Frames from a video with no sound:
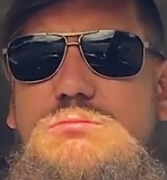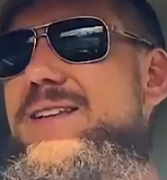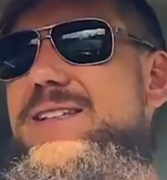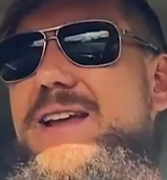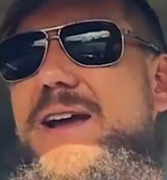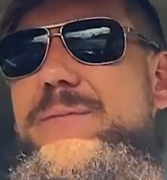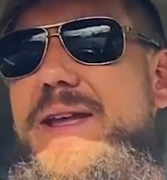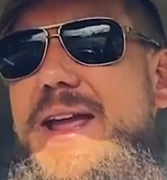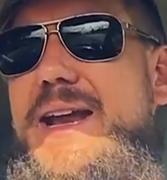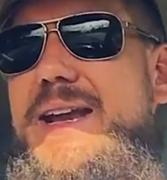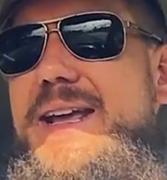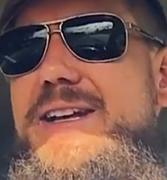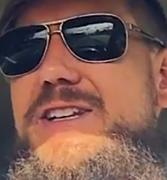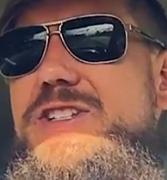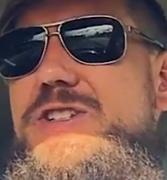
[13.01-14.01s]
Some
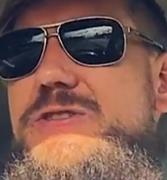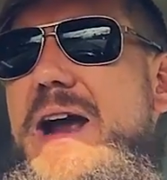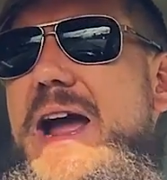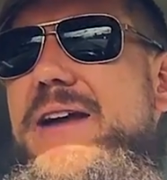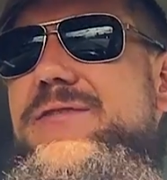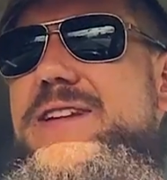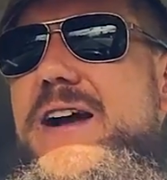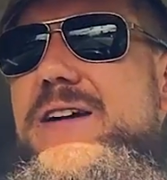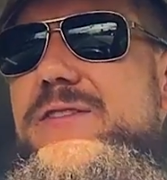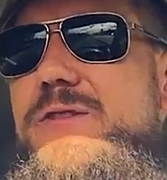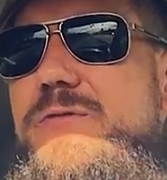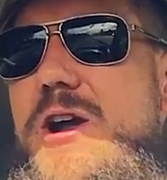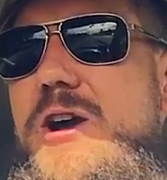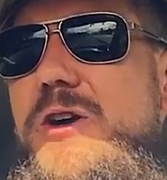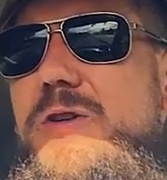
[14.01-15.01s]
idiots drive down
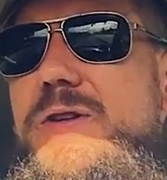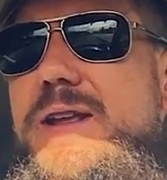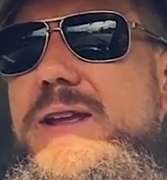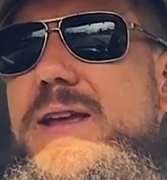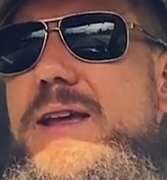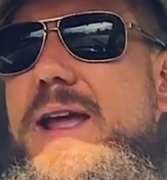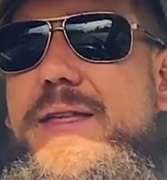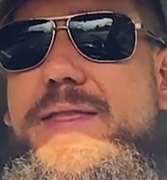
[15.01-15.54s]
the road